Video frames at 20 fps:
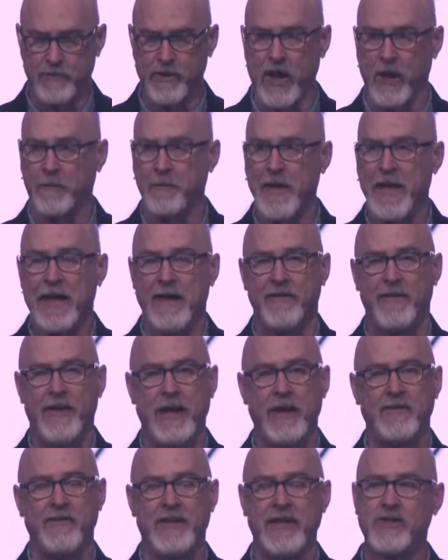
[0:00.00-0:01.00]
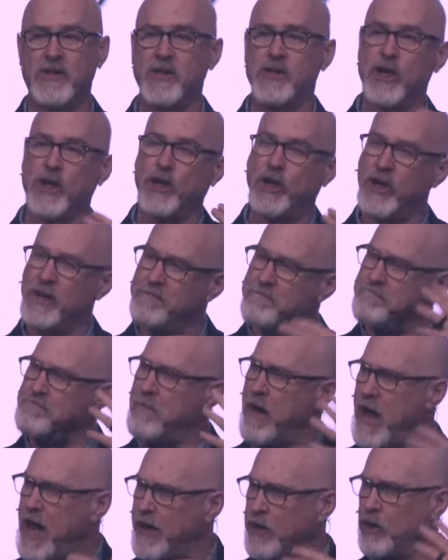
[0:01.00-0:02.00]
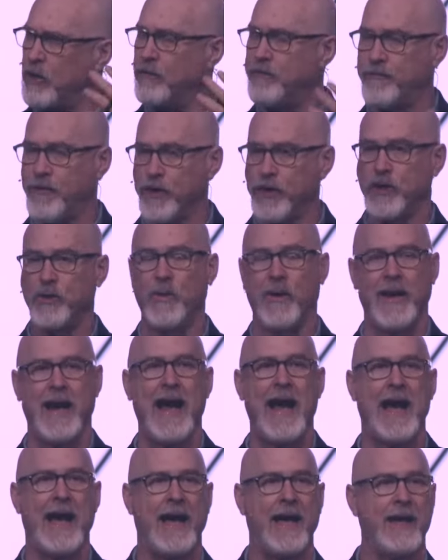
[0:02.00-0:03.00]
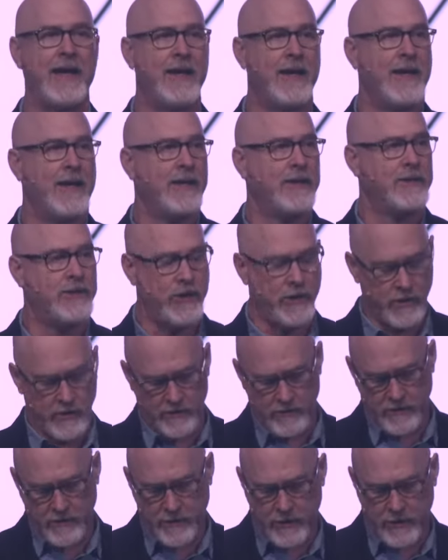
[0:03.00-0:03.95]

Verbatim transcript: So, th- this is a good model for you and I to,